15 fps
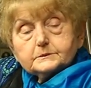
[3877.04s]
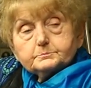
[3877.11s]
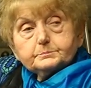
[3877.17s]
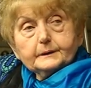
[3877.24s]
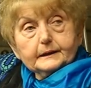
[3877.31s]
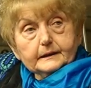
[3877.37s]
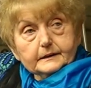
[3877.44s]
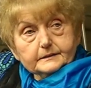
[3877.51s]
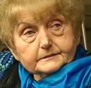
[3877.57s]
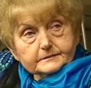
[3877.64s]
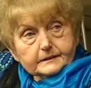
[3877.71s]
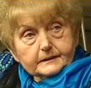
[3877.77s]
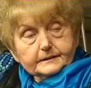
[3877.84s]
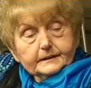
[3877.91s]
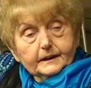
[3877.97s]
please
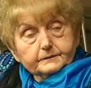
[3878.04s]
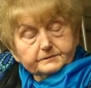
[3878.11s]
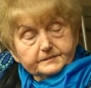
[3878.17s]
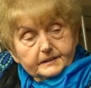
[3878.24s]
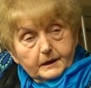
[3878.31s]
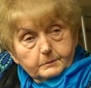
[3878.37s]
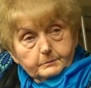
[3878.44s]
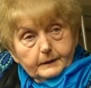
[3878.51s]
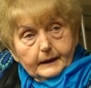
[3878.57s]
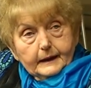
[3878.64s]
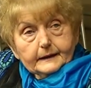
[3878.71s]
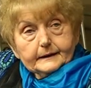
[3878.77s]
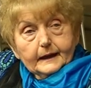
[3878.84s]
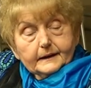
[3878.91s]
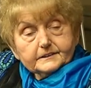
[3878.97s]
give them
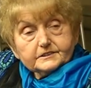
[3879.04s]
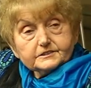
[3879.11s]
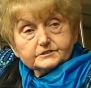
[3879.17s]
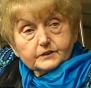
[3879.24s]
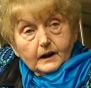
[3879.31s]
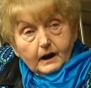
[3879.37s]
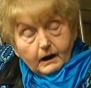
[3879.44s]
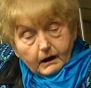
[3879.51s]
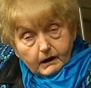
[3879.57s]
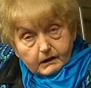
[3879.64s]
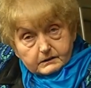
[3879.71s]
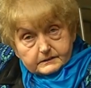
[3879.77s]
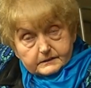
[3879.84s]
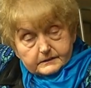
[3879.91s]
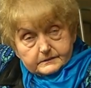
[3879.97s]
an extra
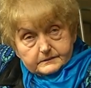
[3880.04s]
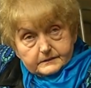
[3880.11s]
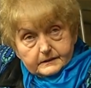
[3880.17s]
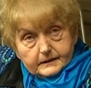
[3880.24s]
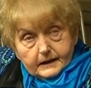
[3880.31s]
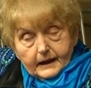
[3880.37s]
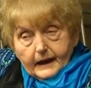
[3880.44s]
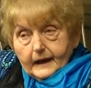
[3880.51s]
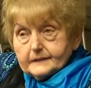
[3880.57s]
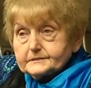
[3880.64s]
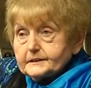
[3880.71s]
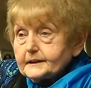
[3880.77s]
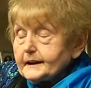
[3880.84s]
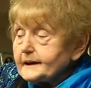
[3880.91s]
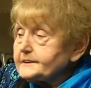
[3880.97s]
hug
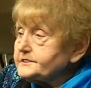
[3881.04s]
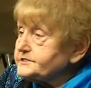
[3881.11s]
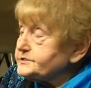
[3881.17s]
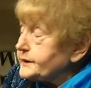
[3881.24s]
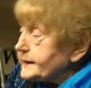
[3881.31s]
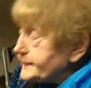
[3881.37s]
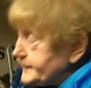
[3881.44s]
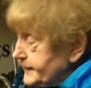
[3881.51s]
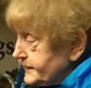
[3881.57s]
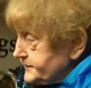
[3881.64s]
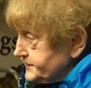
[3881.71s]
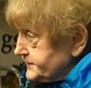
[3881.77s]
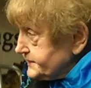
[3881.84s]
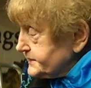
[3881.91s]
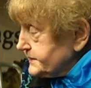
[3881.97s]
and an extra
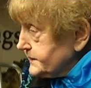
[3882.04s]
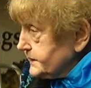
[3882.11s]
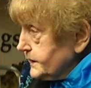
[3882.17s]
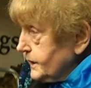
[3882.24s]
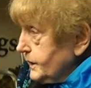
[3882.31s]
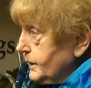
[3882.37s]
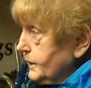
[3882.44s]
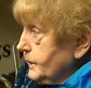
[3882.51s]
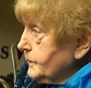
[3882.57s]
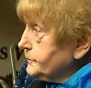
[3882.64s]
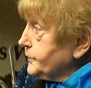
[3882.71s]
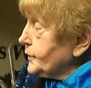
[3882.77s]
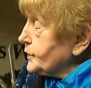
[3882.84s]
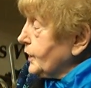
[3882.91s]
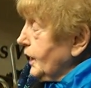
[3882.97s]
kiss
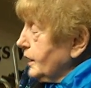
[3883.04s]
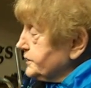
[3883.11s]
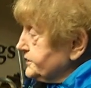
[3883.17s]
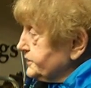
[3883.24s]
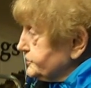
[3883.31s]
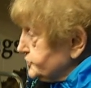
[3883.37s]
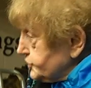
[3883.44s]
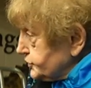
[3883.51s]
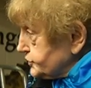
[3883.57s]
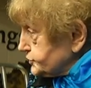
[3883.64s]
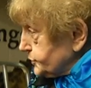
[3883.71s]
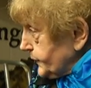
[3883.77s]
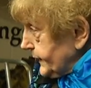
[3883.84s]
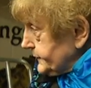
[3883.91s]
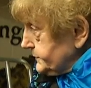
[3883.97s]
for us
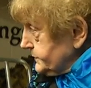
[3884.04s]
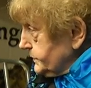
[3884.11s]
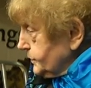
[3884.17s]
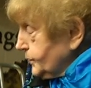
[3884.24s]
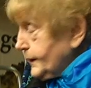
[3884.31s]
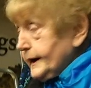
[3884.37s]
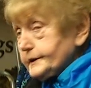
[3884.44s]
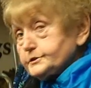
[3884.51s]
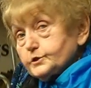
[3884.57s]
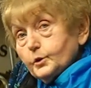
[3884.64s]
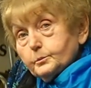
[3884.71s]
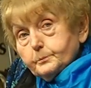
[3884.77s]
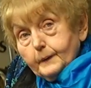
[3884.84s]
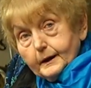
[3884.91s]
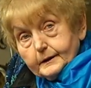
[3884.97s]
children who had no
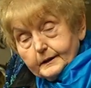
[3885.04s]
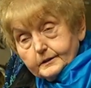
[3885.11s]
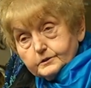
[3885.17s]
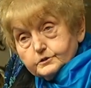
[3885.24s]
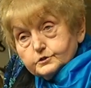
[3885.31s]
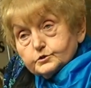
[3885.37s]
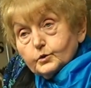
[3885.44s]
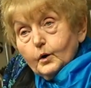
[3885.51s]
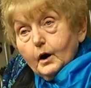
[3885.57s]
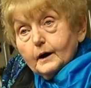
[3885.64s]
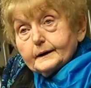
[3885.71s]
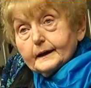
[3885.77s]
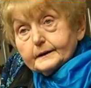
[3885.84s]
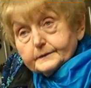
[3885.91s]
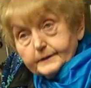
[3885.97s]
parents to
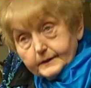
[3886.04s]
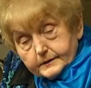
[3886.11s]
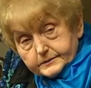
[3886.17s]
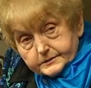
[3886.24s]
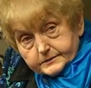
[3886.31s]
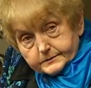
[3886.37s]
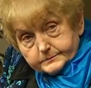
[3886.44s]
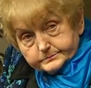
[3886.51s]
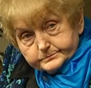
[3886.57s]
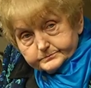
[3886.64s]
hug and kiss.